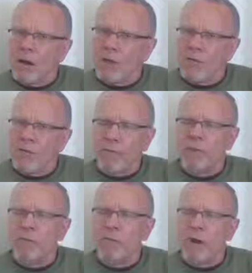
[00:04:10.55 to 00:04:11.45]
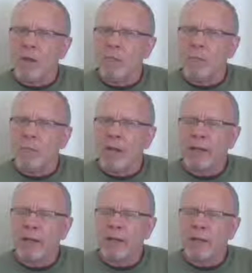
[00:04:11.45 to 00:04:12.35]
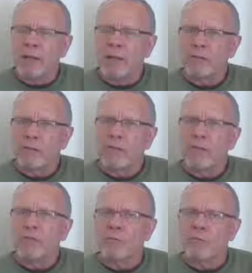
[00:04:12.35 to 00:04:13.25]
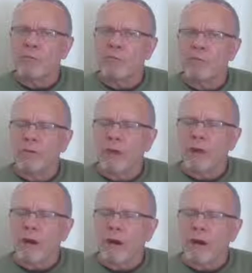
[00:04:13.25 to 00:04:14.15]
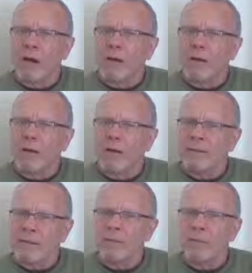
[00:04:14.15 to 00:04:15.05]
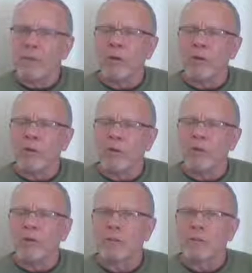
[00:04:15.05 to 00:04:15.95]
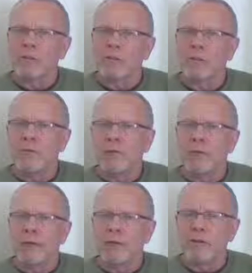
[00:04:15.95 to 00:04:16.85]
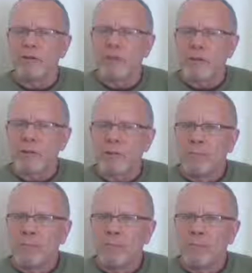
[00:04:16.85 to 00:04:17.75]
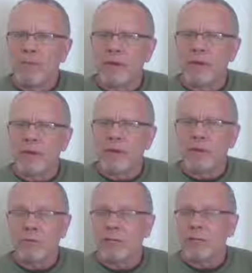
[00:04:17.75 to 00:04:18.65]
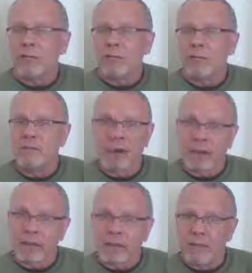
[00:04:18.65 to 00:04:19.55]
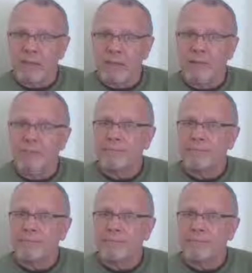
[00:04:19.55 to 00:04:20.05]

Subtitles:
Far too often, in my experience, those books are disappointments ultimately to their writers because they're usually not edited,